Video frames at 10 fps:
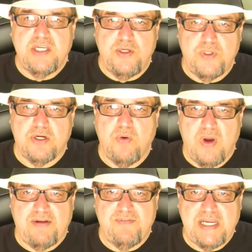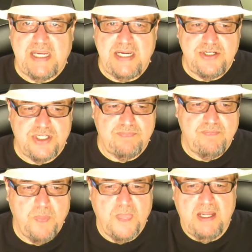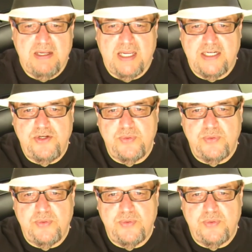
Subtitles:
you would go on vacation and